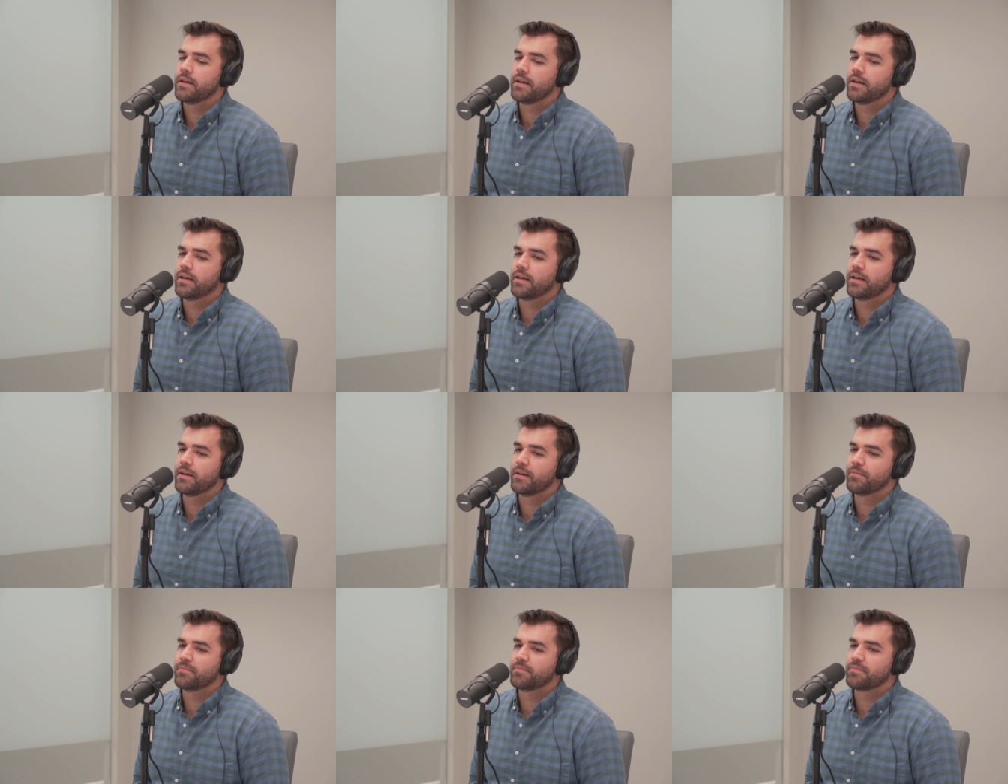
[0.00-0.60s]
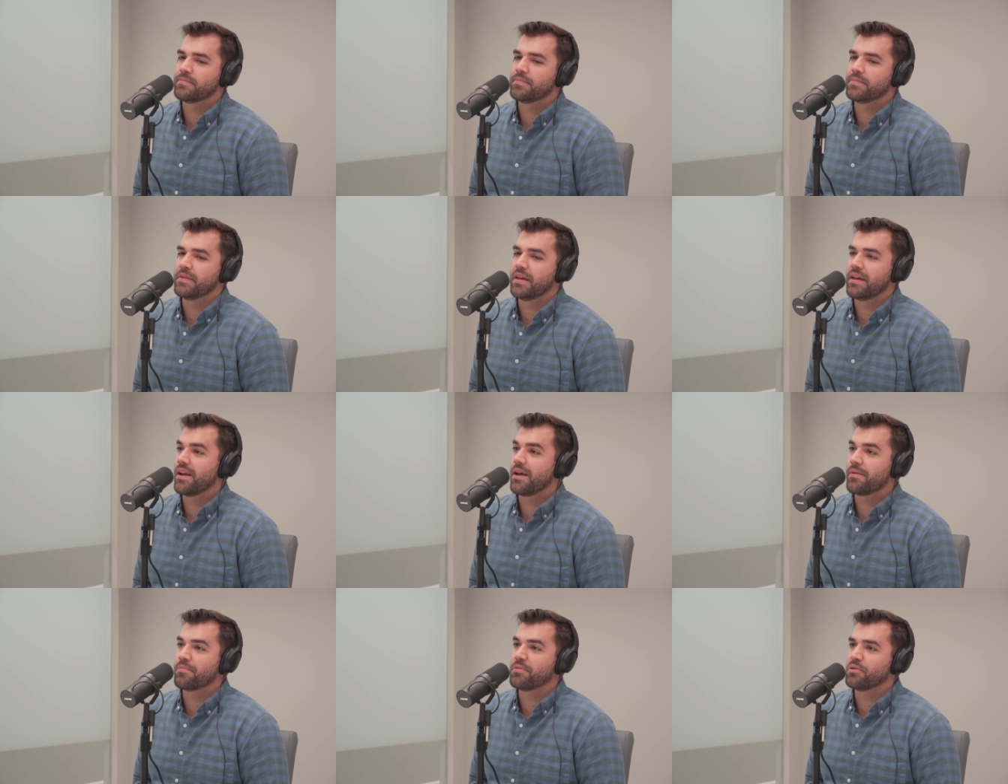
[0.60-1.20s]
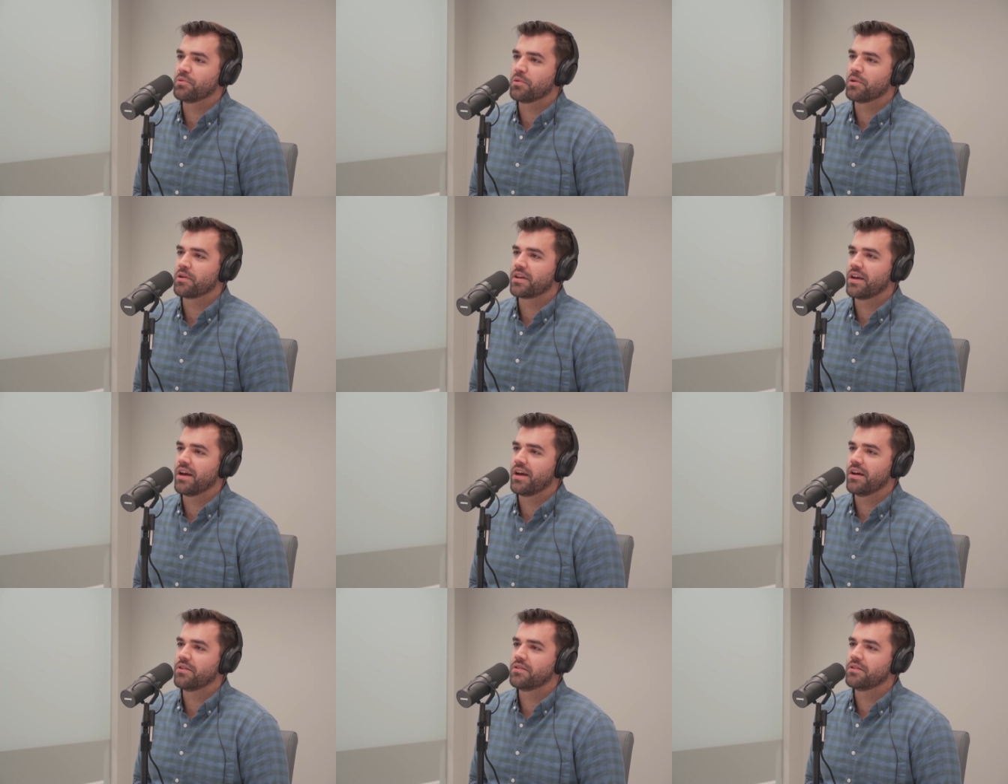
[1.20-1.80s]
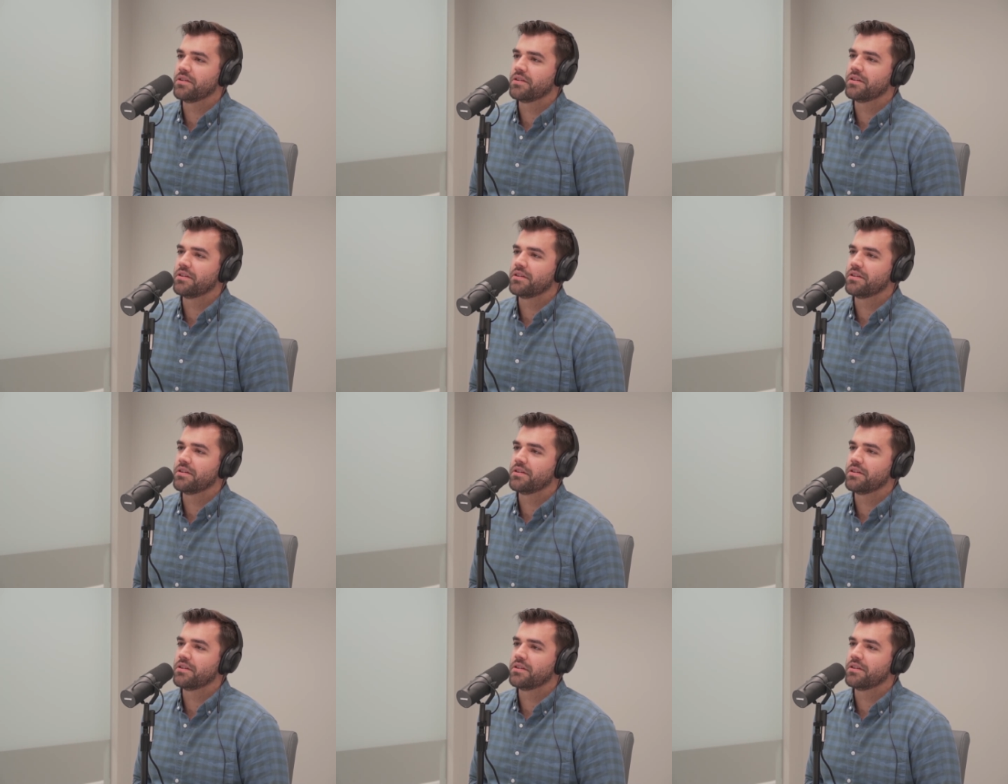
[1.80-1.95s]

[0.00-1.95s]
that happened to work out.